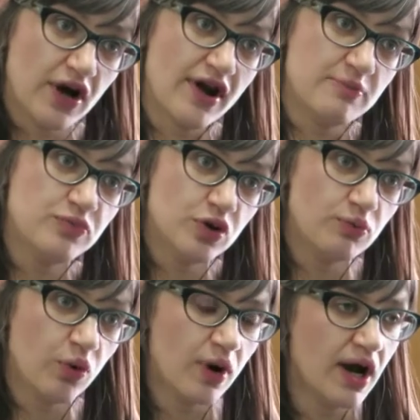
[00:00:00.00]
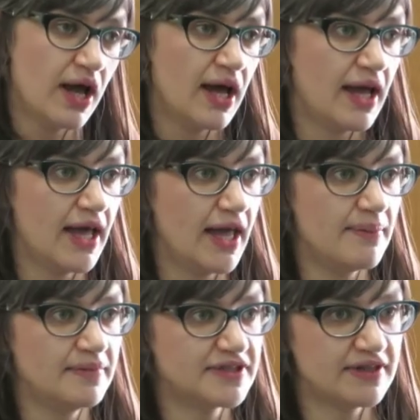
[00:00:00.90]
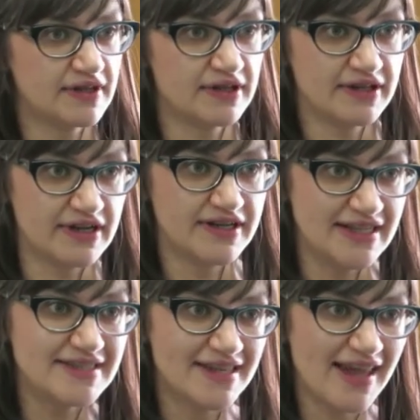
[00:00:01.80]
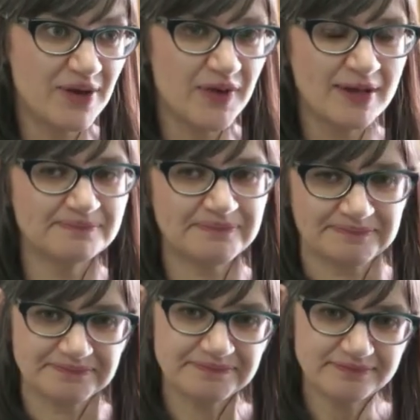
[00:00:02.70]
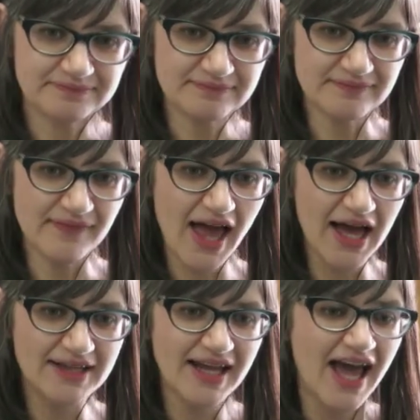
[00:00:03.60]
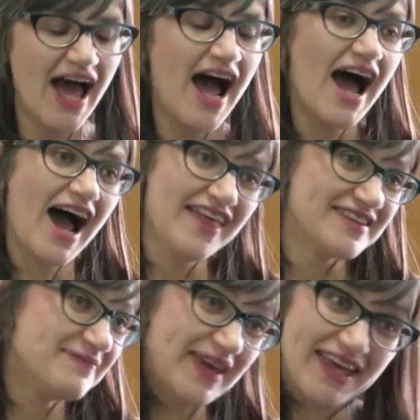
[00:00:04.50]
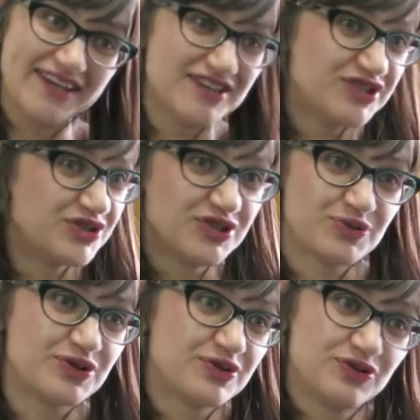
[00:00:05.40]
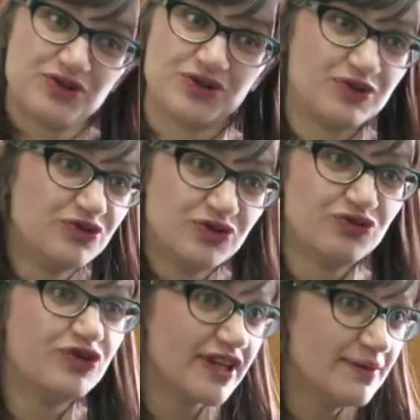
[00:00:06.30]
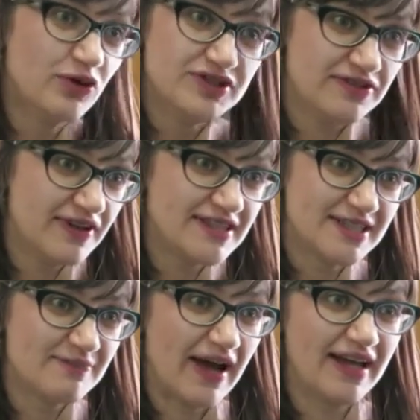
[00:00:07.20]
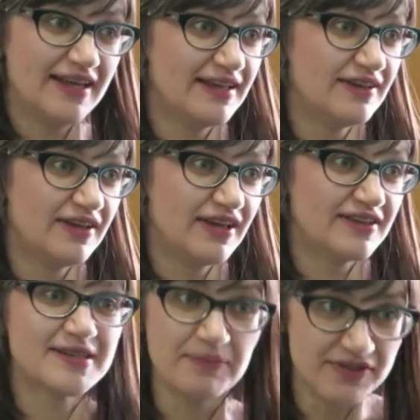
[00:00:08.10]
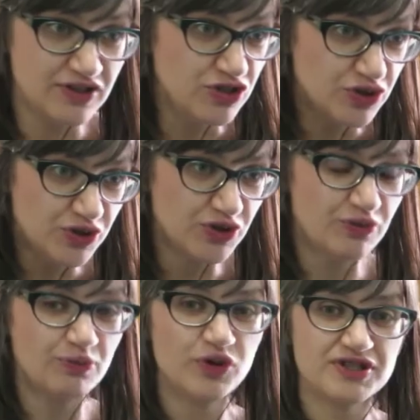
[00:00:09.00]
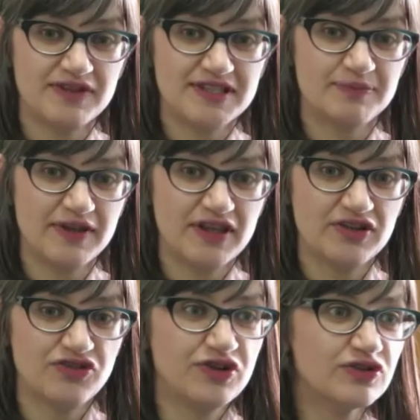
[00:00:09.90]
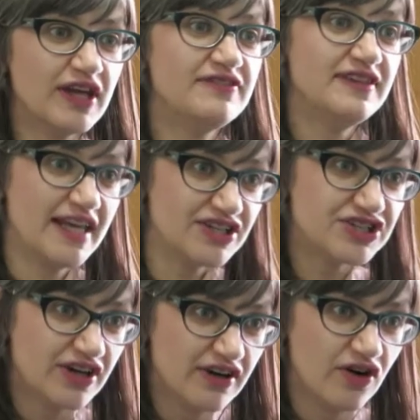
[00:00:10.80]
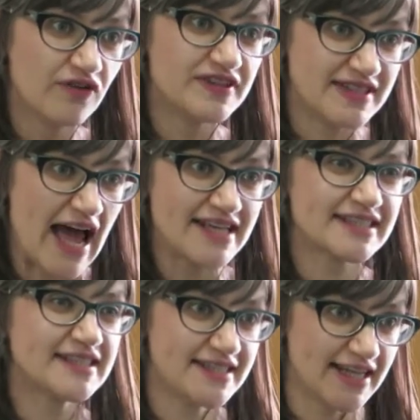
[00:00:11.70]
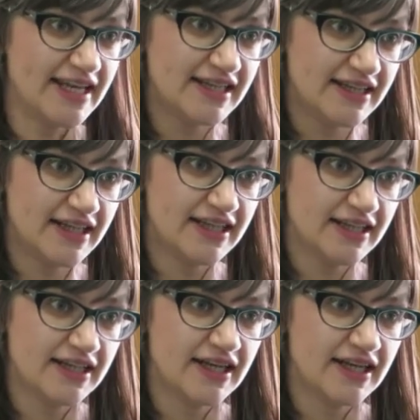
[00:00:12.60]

and our input more to their needs in that way. And at the beginning, the students were really motivated by something new, motivated by the real life nature of the task, designing the